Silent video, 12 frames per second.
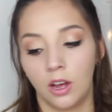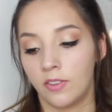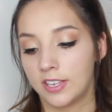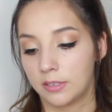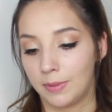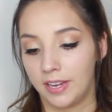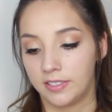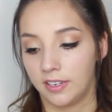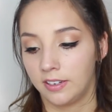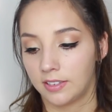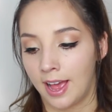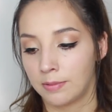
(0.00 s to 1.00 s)
Oh, that's
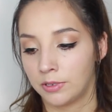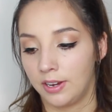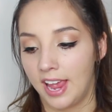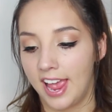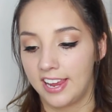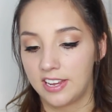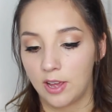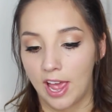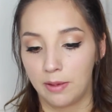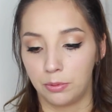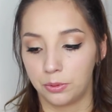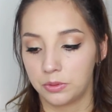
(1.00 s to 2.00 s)
amazing because I absolutely hate
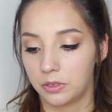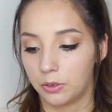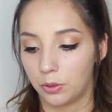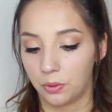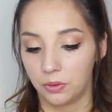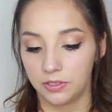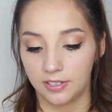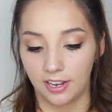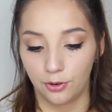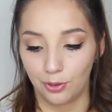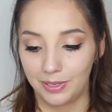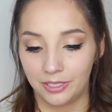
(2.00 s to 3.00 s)
cables and cords, they
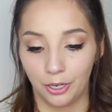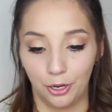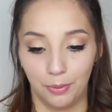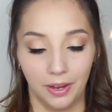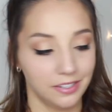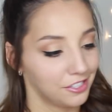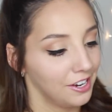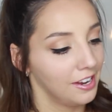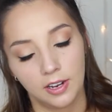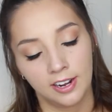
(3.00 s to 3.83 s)
annoy me so much.